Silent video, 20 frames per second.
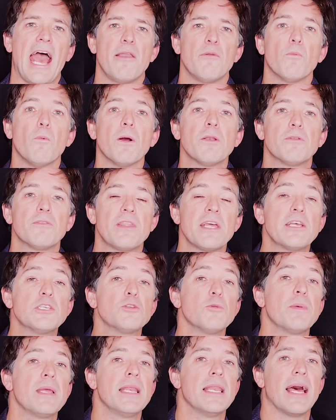what things
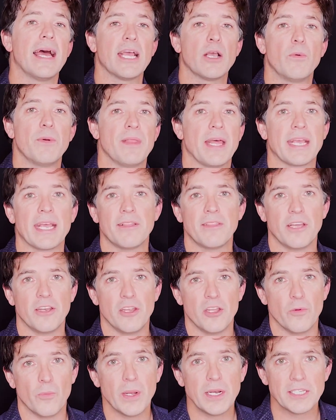will be like when they get their
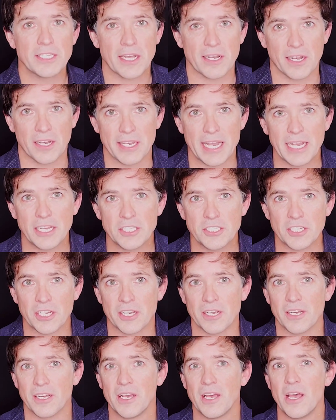new wind tunnel next
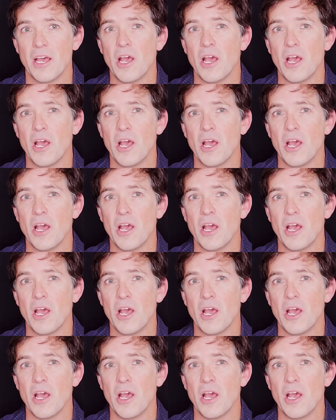year,